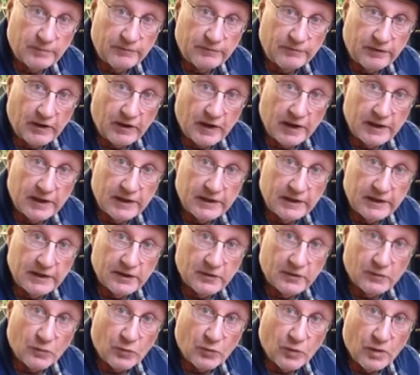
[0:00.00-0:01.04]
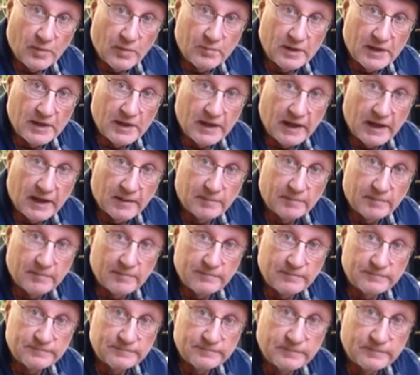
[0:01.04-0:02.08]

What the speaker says: a fire here, warming it up.